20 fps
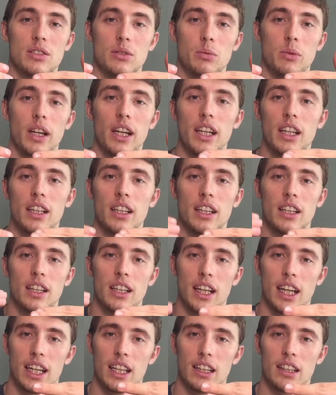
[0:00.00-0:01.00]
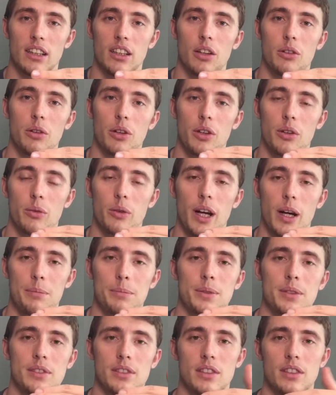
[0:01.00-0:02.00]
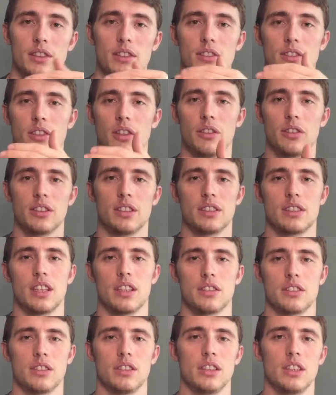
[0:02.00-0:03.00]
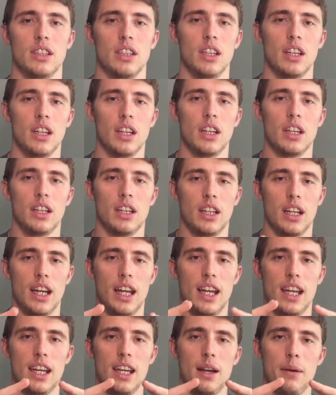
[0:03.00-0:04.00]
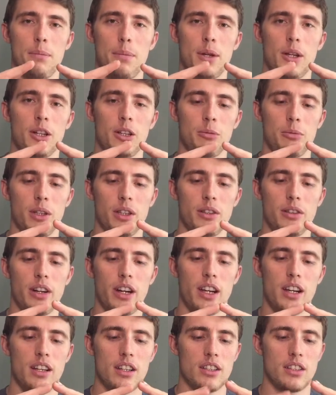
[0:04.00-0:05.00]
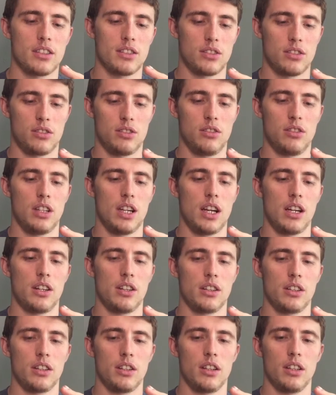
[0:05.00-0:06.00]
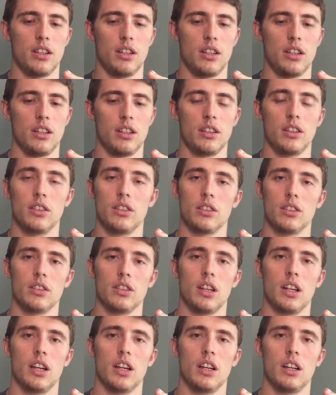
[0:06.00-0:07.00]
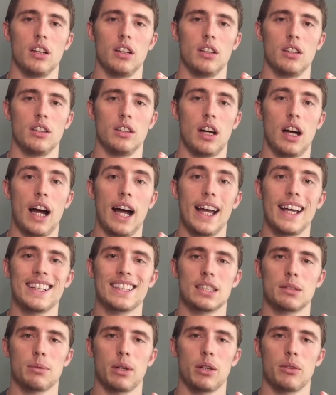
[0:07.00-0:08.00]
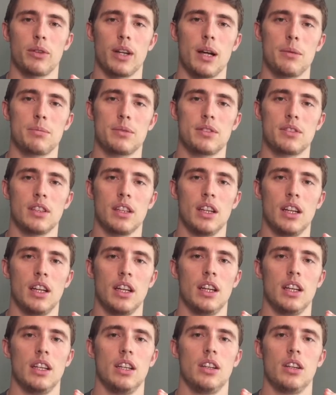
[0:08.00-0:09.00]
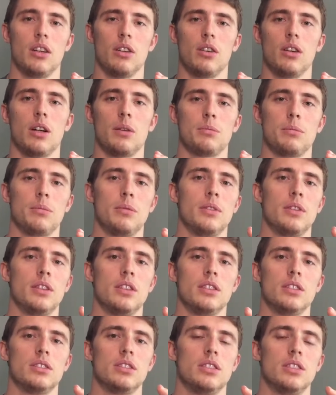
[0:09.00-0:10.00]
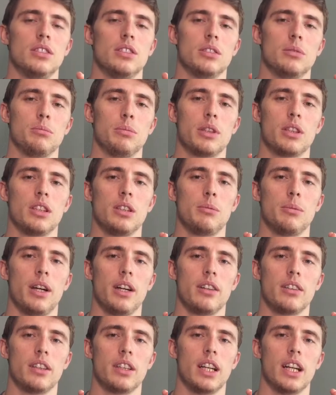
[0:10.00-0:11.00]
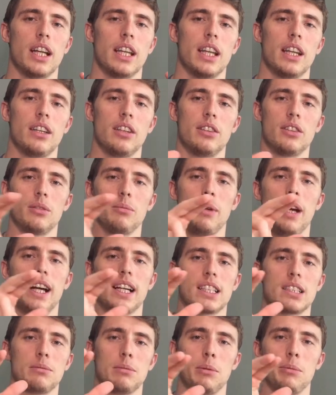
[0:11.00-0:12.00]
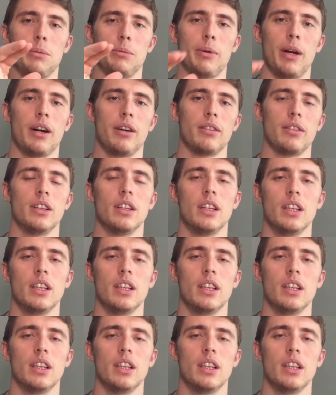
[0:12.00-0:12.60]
the weight and lower the reps. So it's essentially a pyramid, right? So you got your highest amount of reps, and you go up to your middle amount, and then your maximum amount